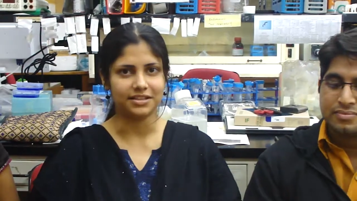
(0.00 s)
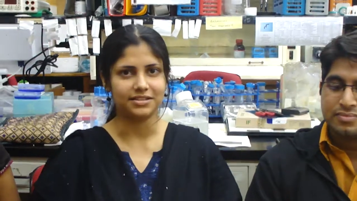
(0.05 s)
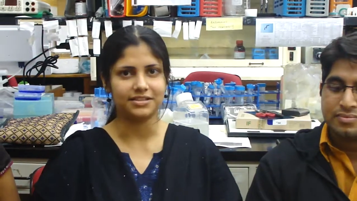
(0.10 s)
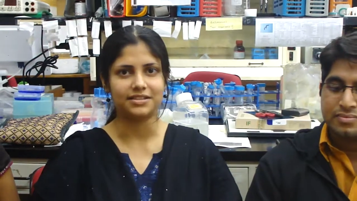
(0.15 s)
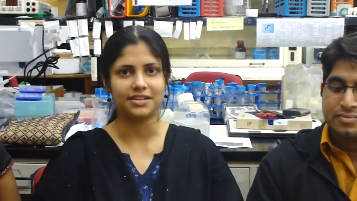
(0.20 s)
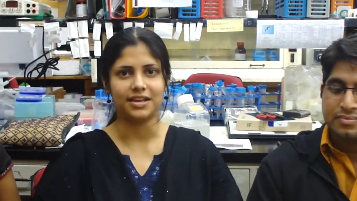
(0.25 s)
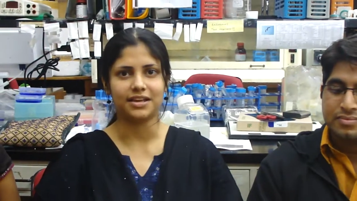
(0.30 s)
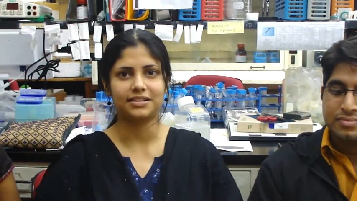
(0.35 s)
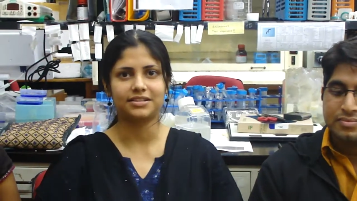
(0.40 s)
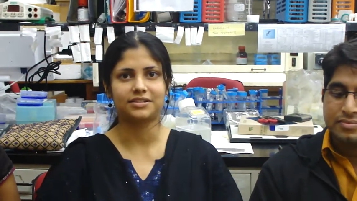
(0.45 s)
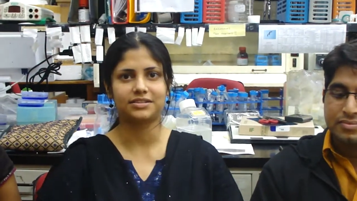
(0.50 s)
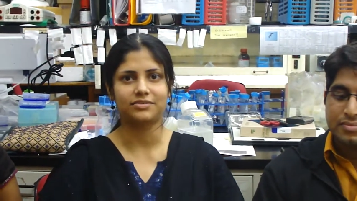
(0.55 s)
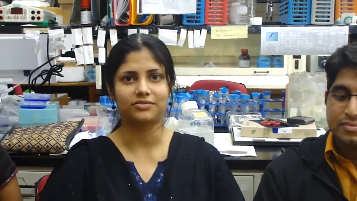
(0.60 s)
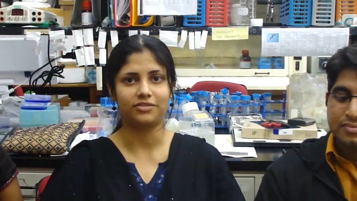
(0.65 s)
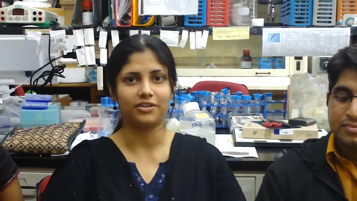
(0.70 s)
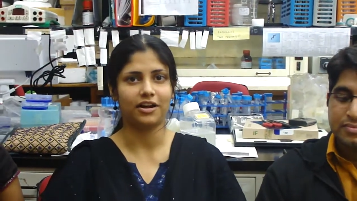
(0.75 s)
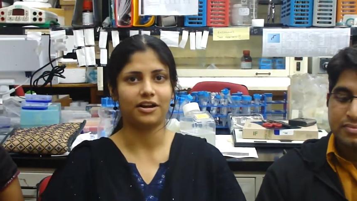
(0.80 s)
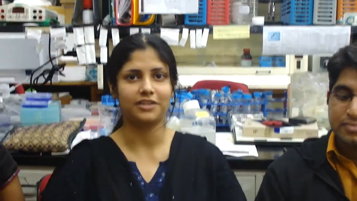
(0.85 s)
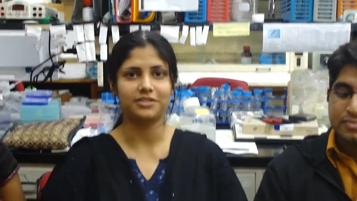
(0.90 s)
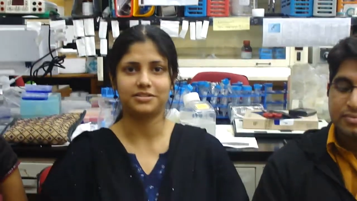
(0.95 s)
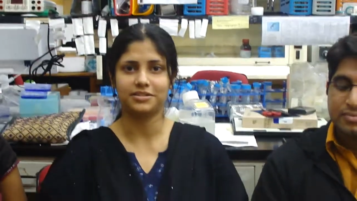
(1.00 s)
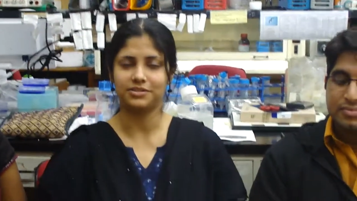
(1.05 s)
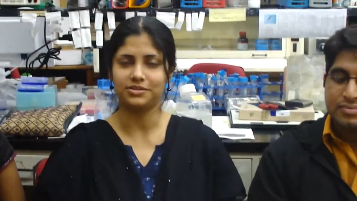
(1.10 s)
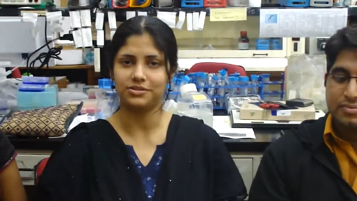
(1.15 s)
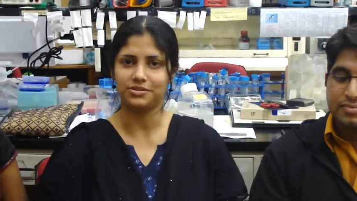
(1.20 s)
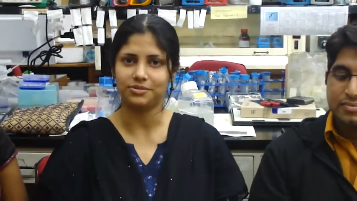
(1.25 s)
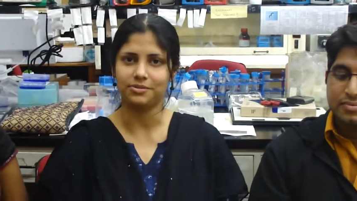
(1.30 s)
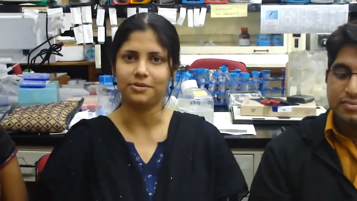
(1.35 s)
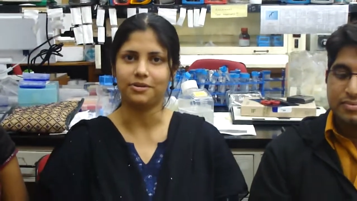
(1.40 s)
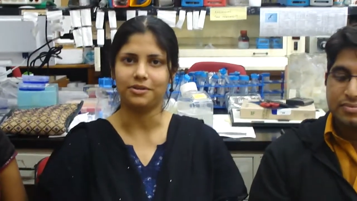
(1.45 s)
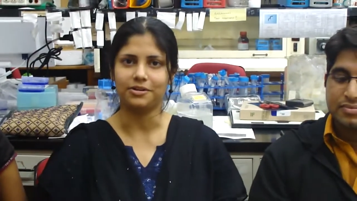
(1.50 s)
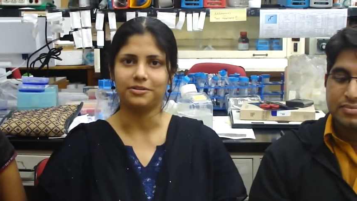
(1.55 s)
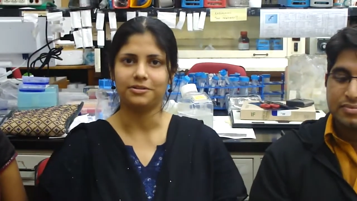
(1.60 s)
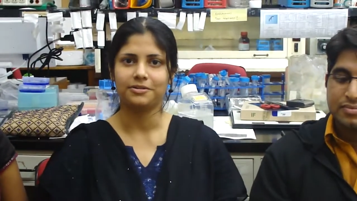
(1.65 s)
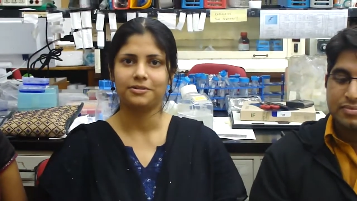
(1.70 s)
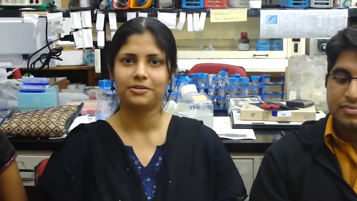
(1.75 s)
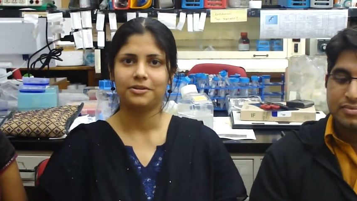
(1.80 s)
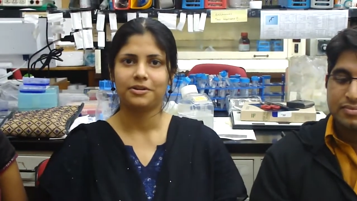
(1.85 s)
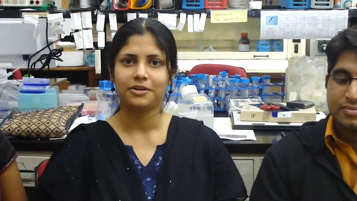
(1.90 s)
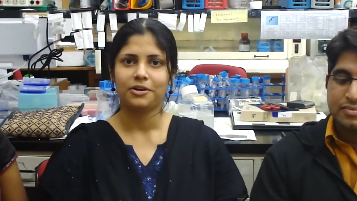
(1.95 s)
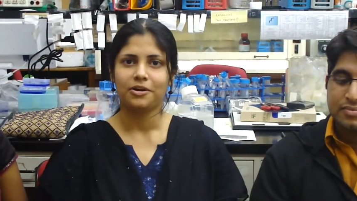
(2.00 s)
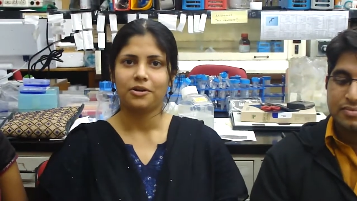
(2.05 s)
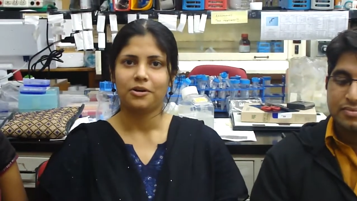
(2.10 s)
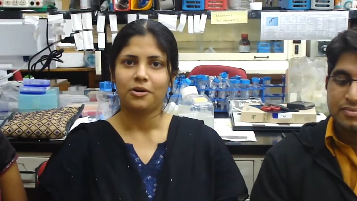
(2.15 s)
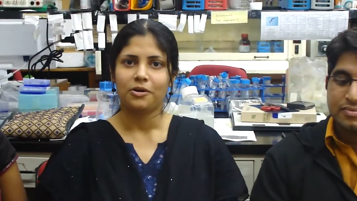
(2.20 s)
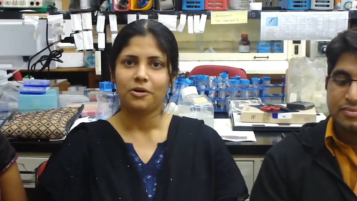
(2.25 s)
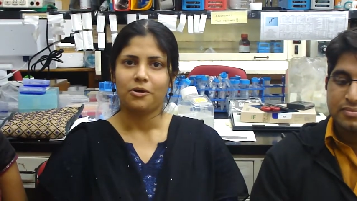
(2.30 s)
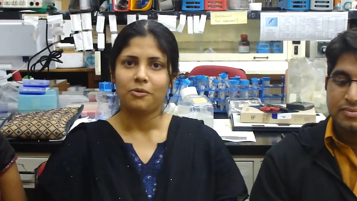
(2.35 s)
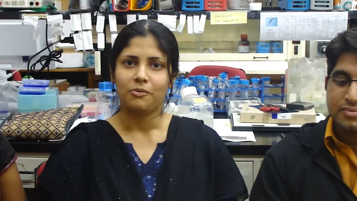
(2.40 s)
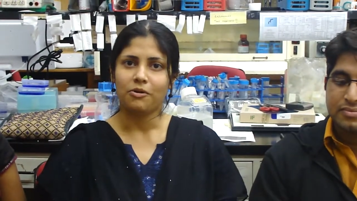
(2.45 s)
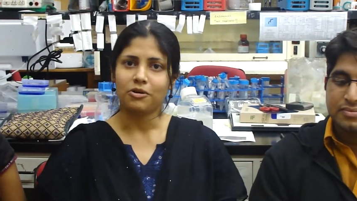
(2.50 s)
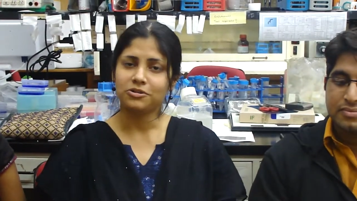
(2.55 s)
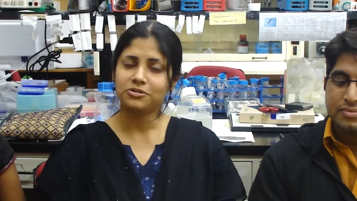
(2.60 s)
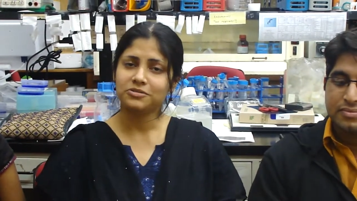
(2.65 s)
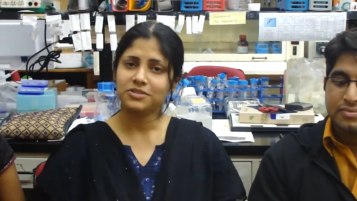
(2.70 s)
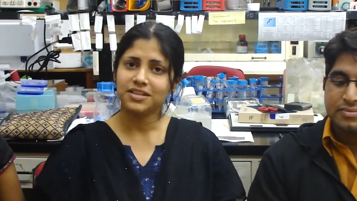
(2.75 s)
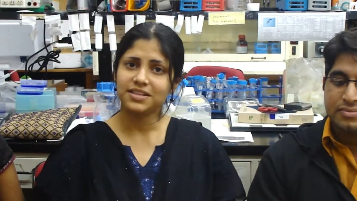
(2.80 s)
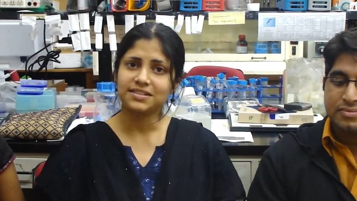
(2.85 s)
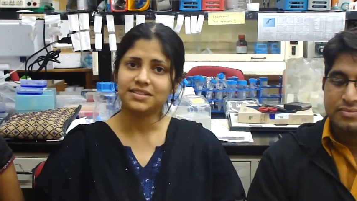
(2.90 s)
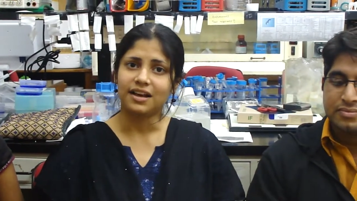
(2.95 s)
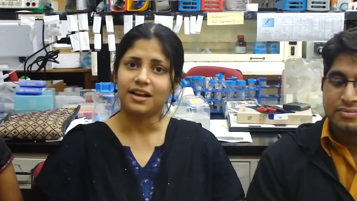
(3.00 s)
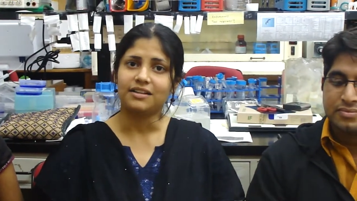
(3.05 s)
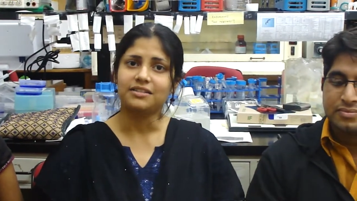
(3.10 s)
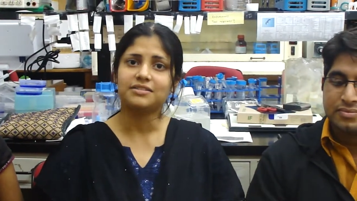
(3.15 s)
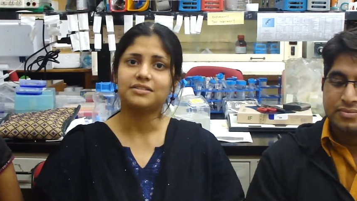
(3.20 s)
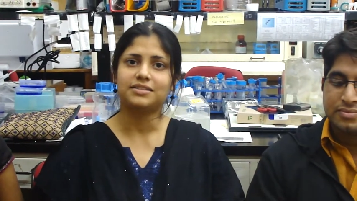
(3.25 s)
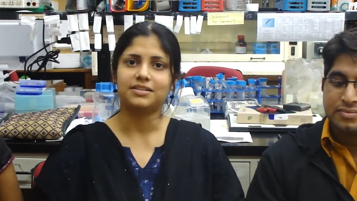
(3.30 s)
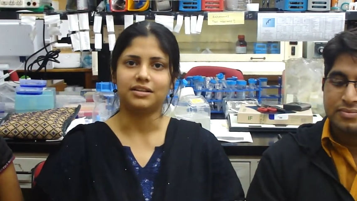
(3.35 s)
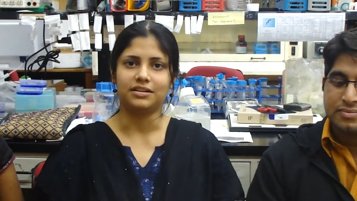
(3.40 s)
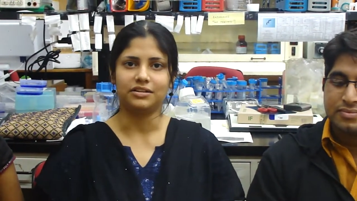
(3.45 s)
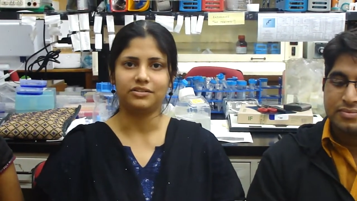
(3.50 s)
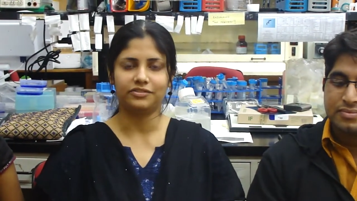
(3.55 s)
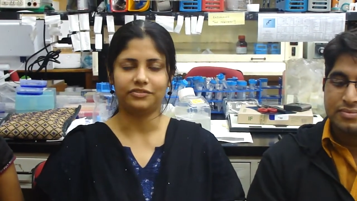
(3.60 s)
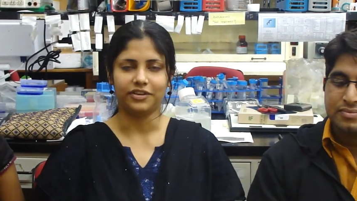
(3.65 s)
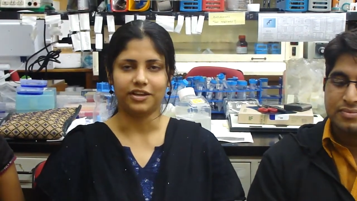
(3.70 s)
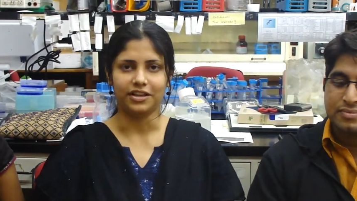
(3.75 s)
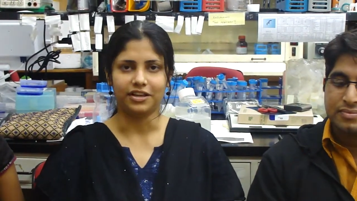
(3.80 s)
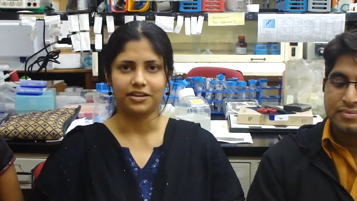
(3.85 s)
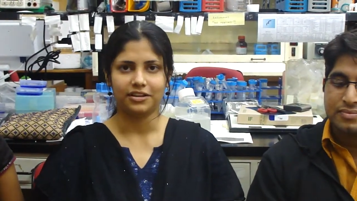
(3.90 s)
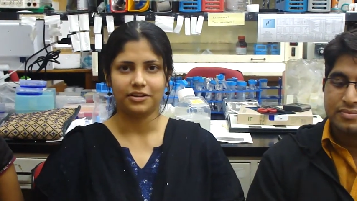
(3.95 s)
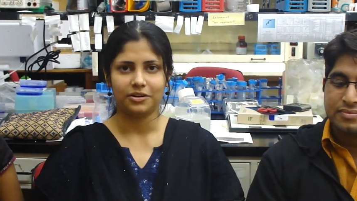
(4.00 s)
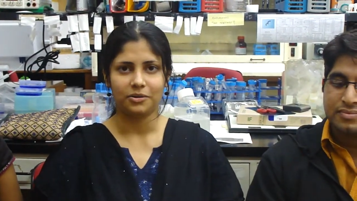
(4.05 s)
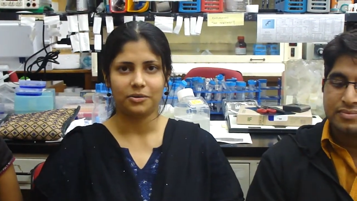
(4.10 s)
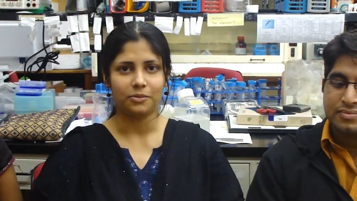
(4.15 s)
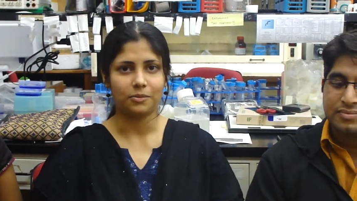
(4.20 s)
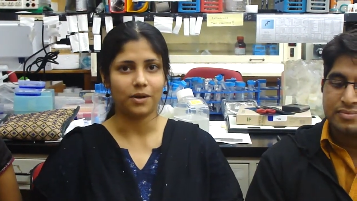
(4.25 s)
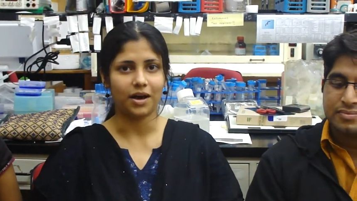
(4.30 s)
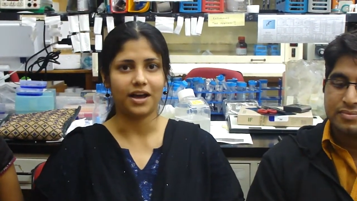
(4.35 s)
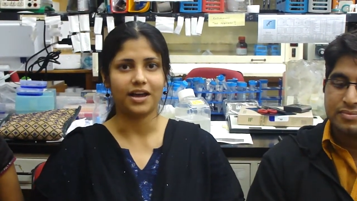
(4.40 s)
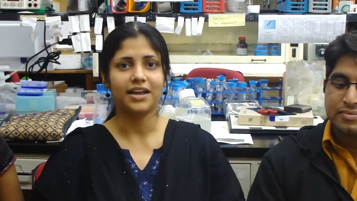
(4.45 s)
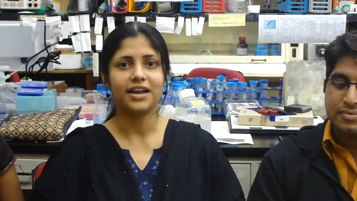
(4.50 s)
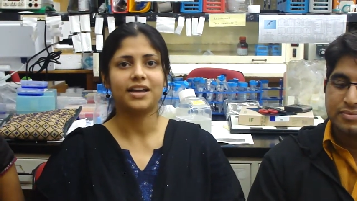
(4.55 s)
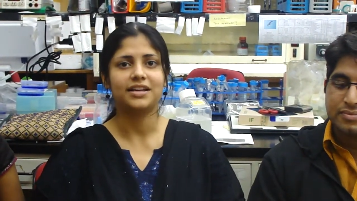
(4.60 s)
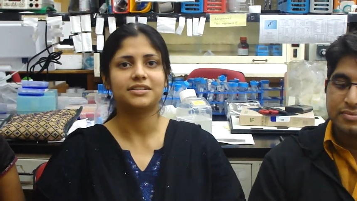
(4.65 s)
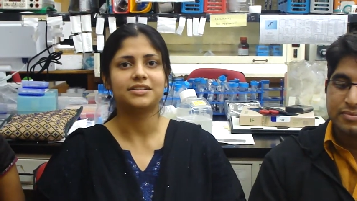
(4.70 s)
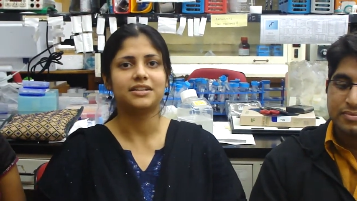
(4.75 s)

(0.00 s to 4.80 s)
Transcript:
Speaker 1: insects, flowers and so on. What do these colors signify? Why has